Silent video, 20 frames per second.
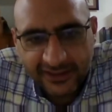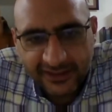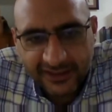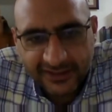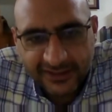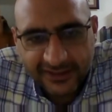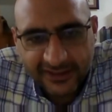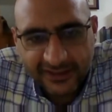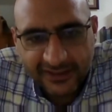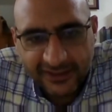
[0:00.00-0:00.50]
he
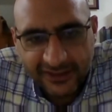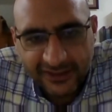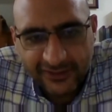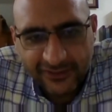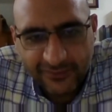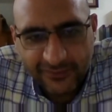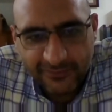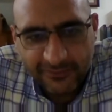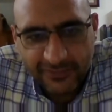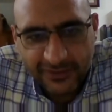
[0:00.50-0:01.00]
doesn't
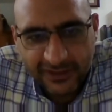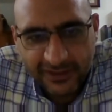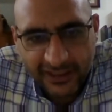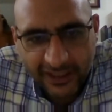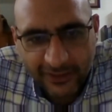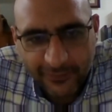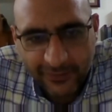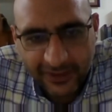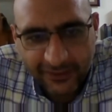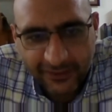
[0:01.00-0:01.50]
need to be
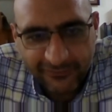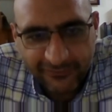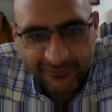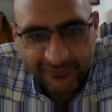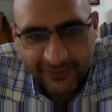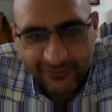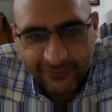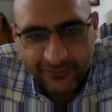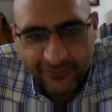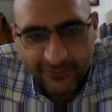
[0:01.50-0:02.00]
away of
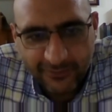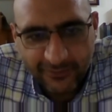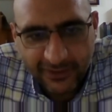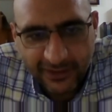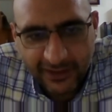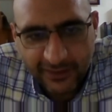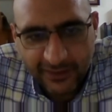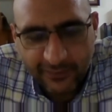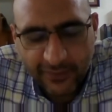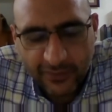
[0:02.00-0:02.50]
the room
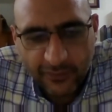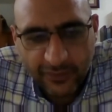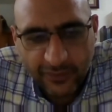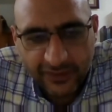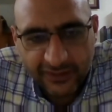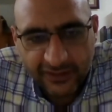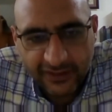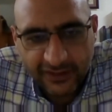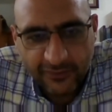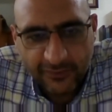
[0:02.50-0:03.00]

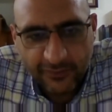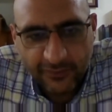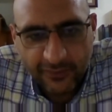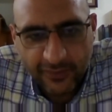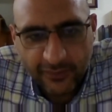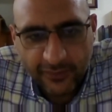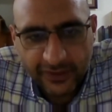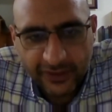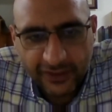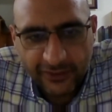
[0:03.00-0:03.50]

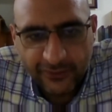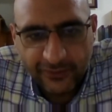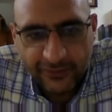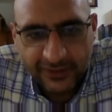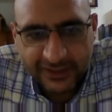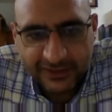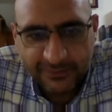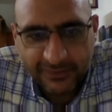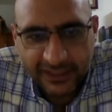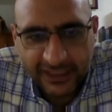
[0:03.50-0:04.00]
when a law
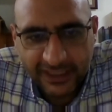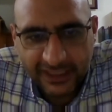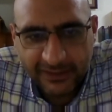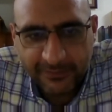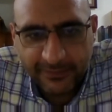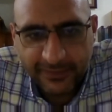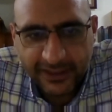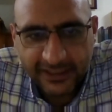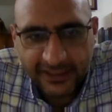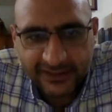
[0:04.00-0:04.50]
is being
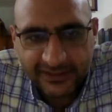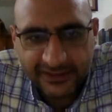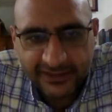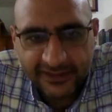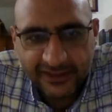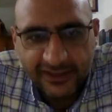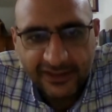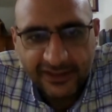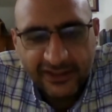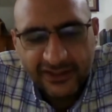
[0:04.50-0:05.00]
passed.